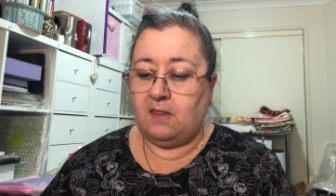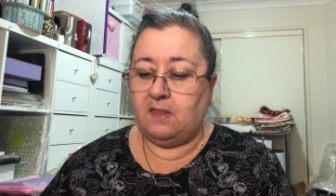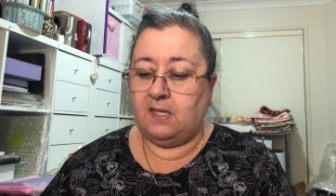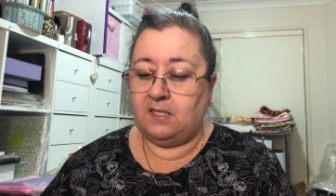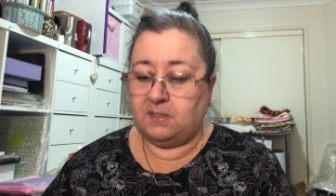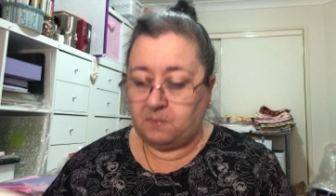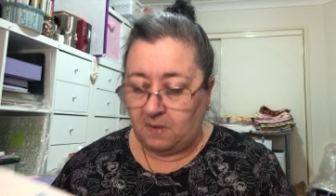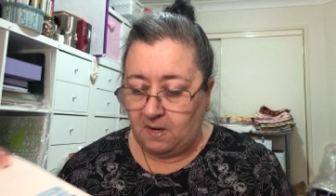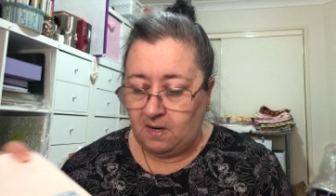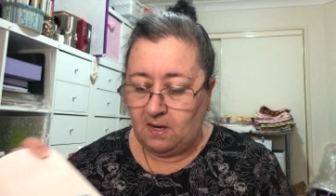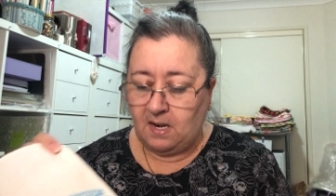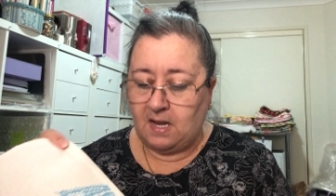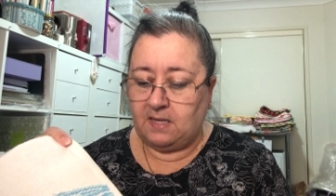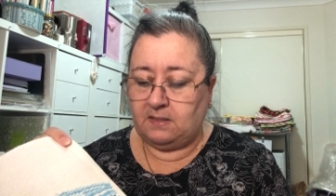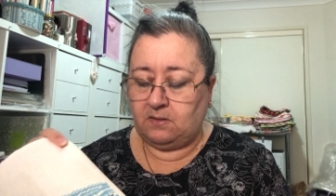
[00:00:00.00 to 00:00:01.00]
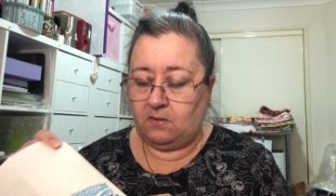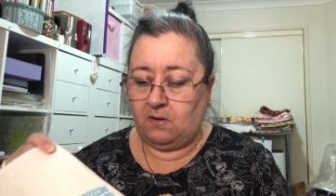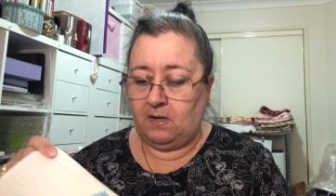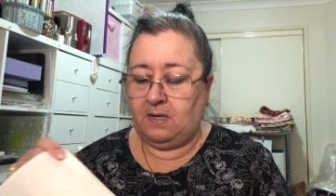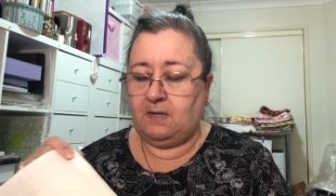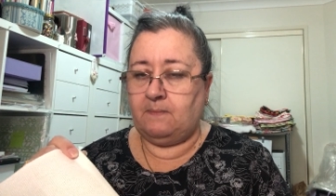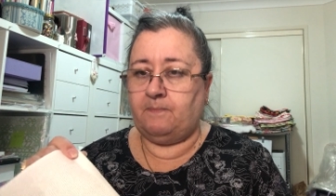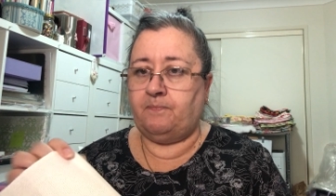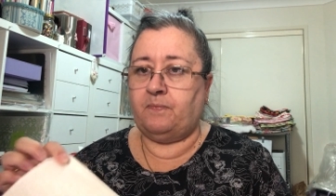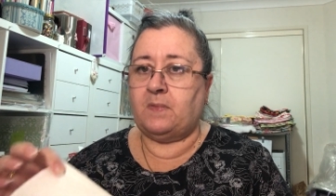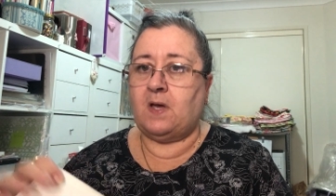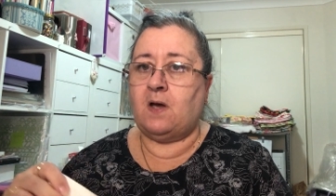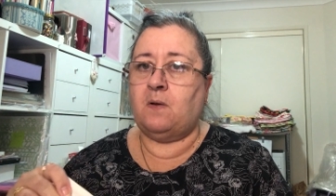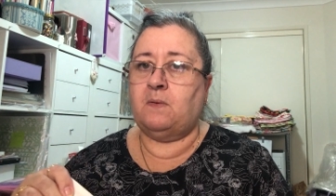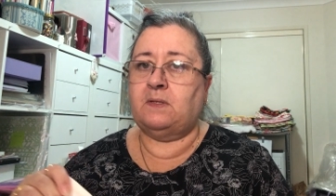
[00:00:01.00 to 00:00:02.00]
This one last night,
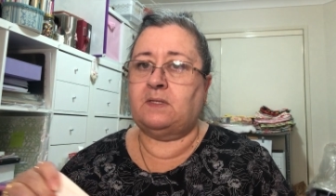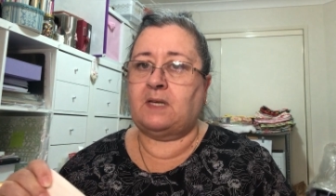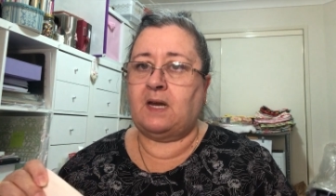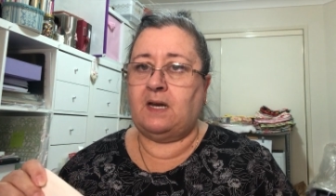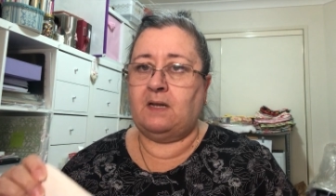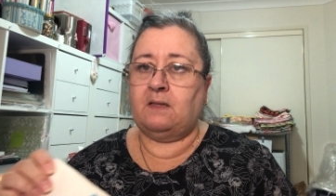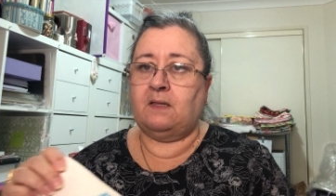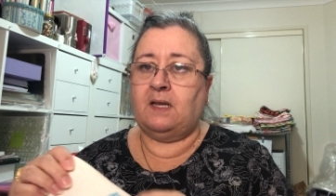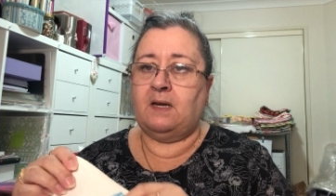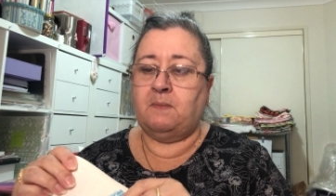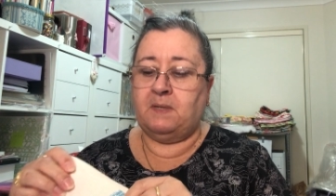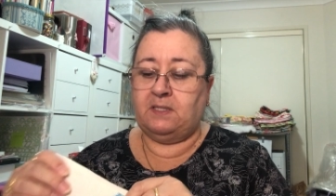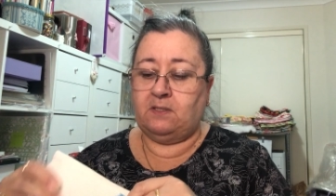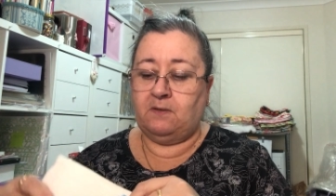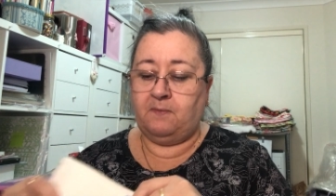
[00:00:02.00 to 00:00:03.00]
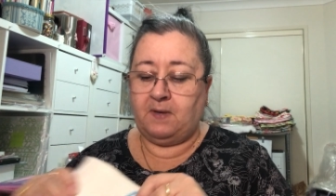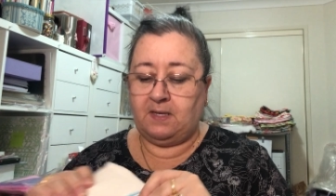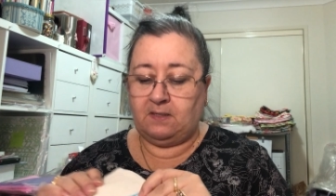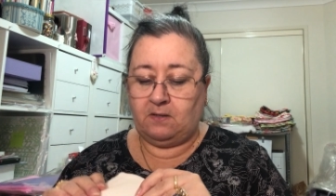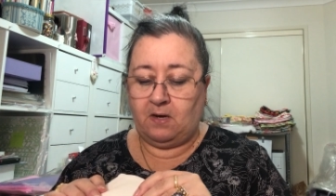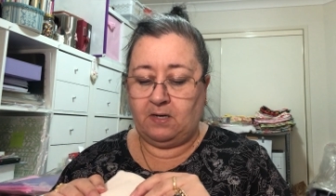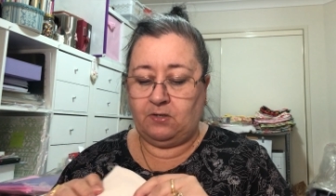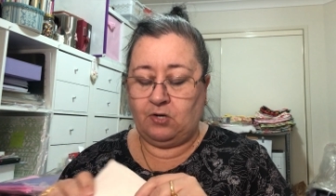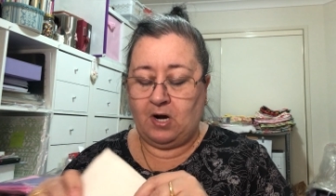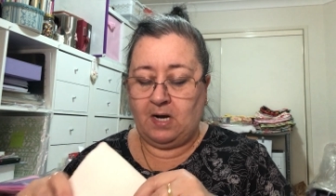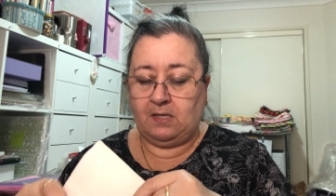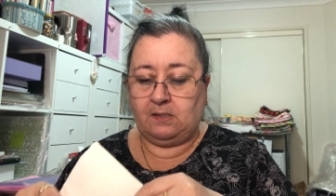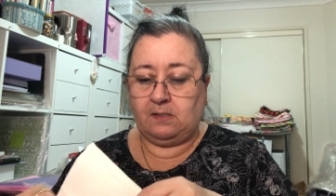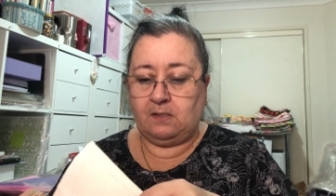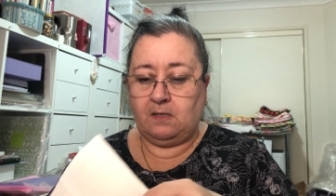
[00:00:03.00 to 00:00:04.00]
I was letting myself get
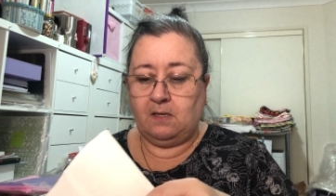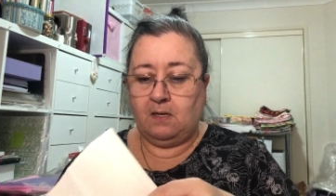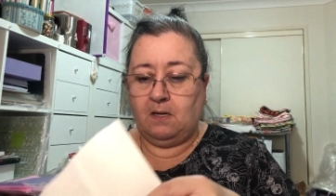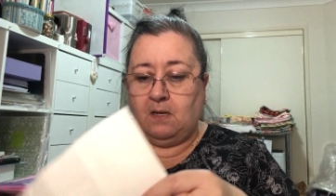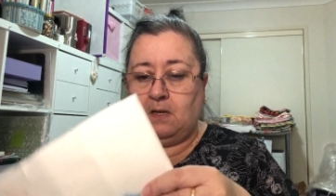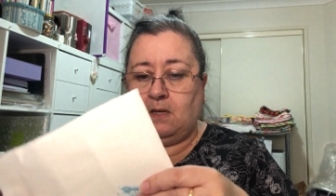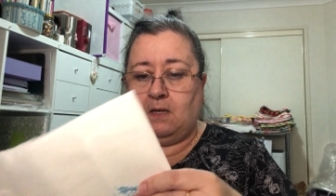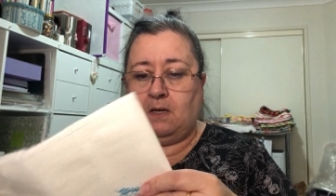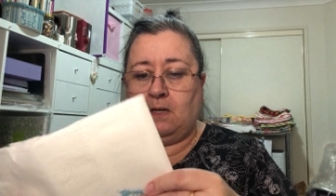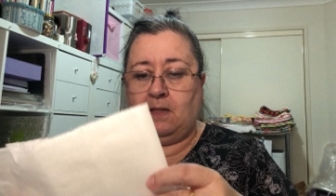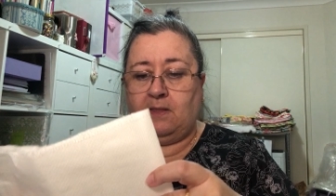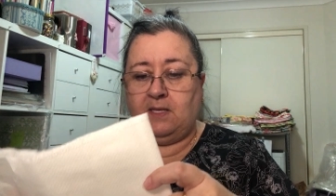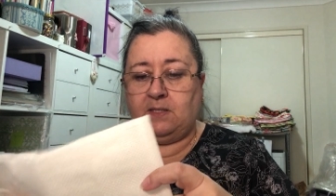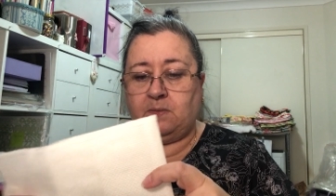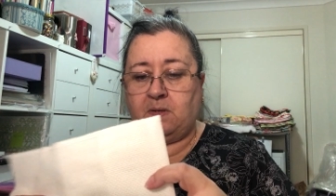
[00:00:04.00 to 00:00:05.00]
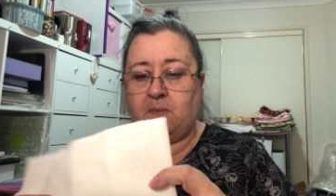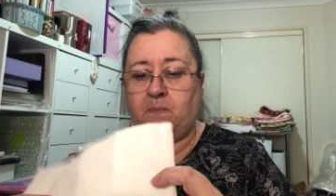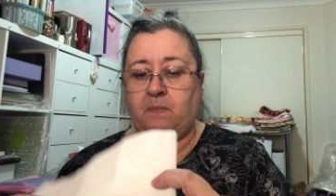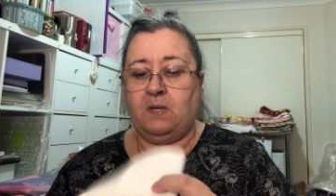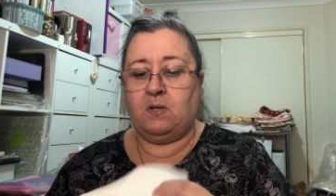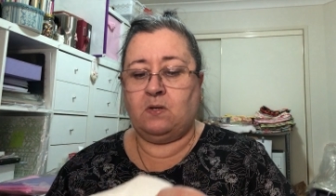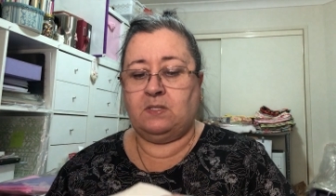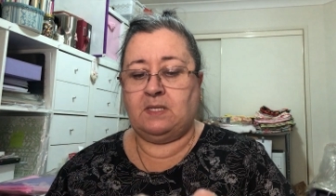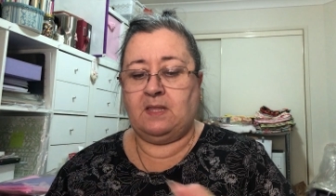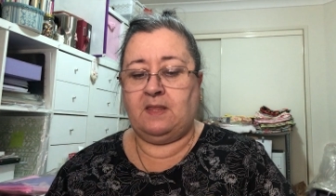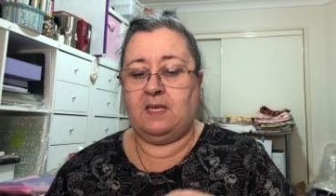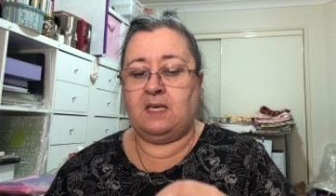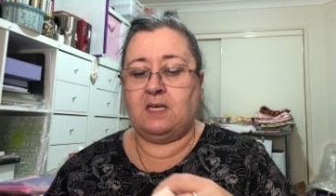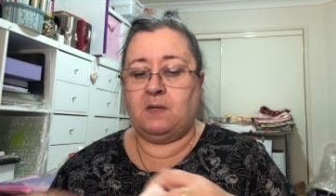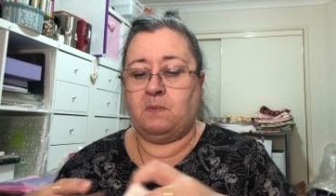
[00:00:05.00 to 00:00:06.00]
sidetracked on this one because I
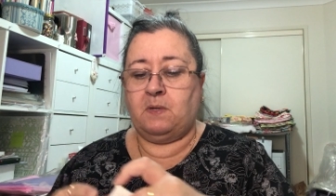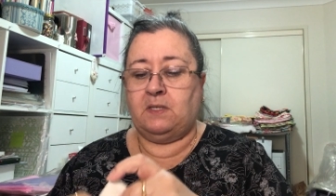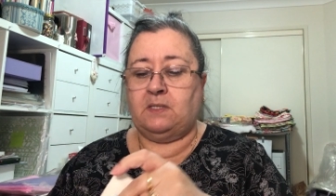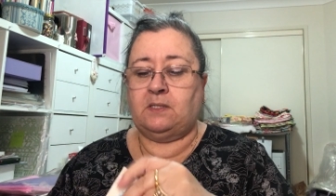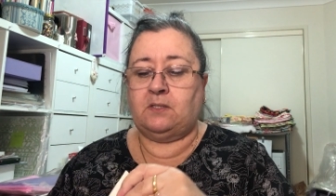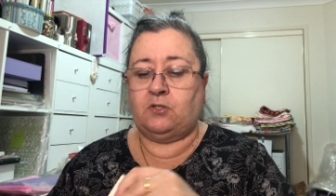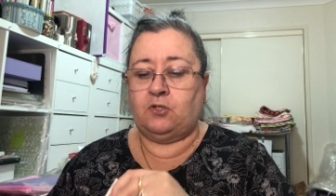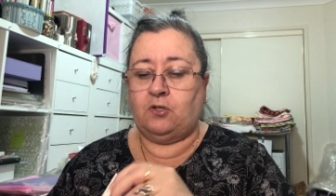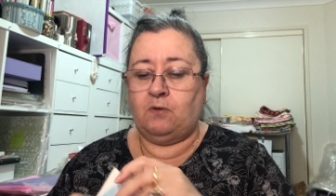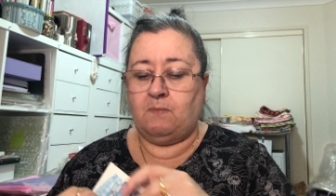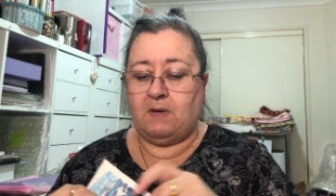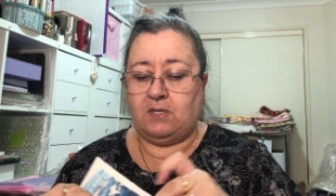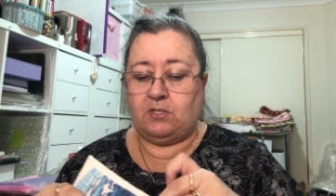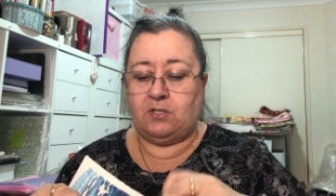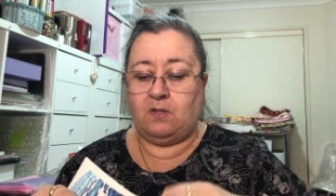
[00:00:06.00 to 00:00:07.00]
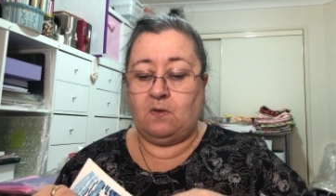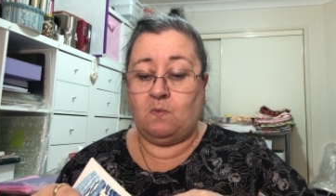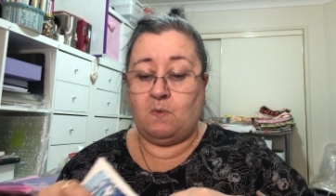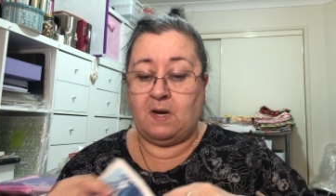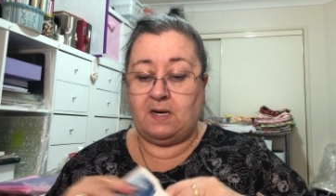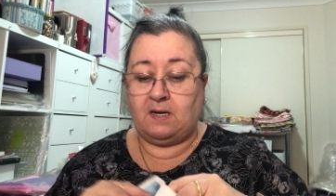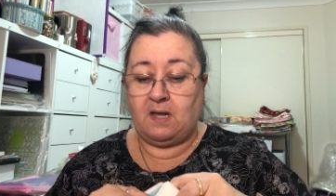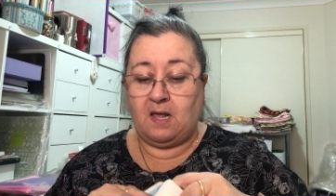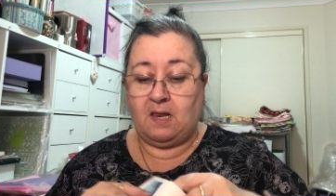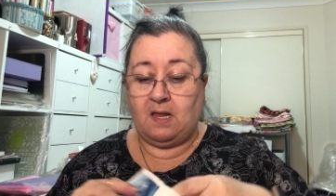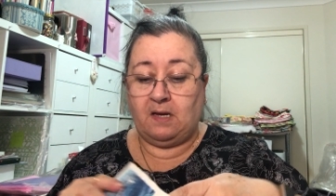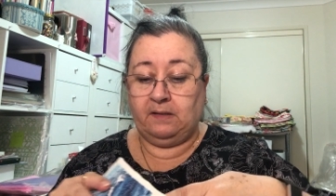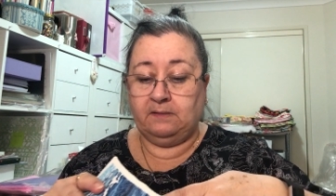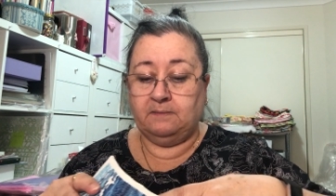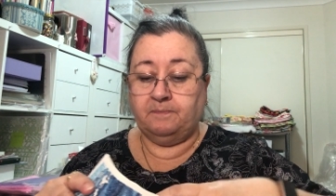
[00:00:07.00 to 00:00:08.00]
think it was too much the one
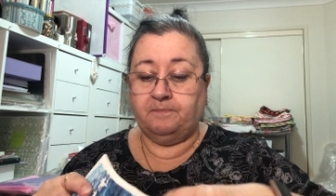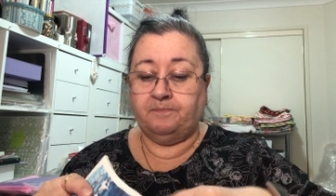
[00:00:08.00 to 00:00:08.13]
colour,